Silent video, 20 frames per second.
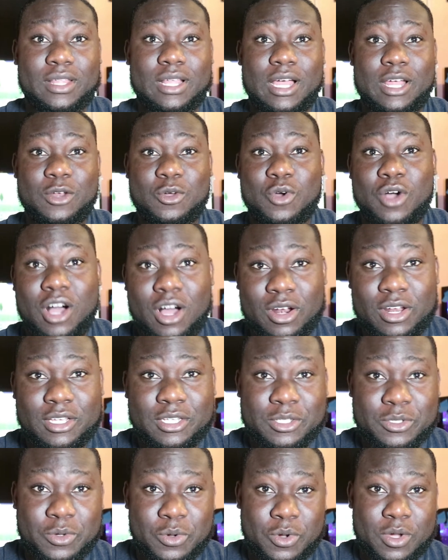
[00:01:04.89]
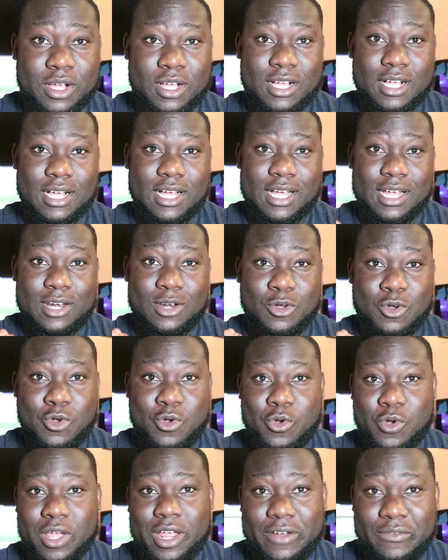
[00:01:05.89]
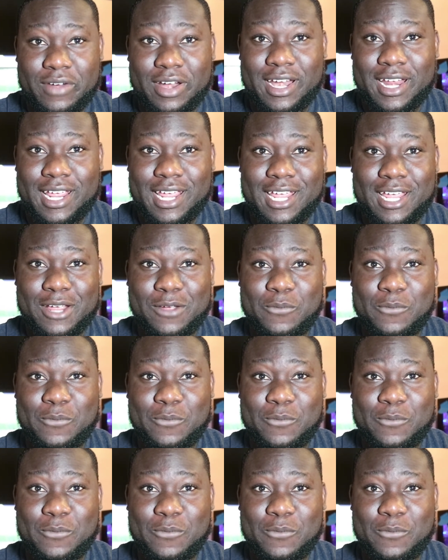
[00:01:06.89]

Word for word: I don't always cook, I don't cook every day,